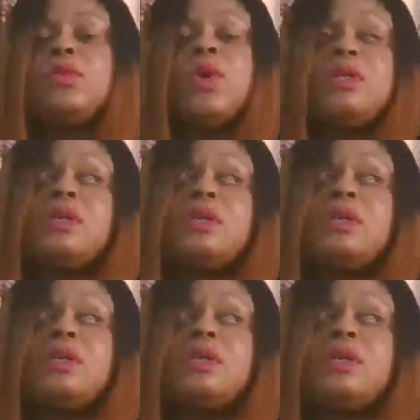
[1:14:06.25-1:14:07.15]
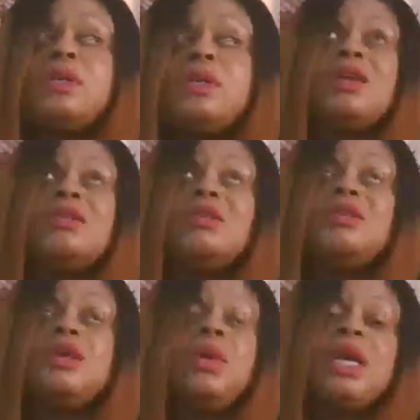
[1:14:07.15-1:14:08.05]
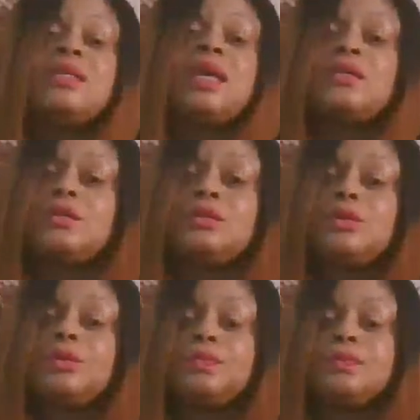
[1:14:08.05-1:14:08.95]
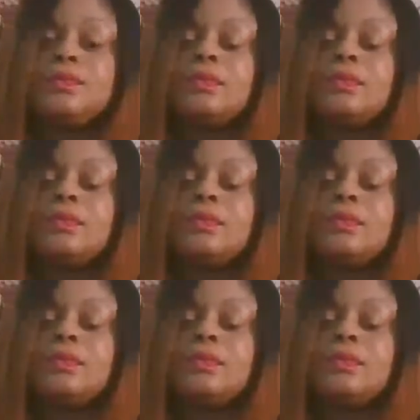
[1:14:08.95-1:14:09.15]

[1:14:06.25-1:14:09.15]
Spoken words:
the questions that someone has asked you.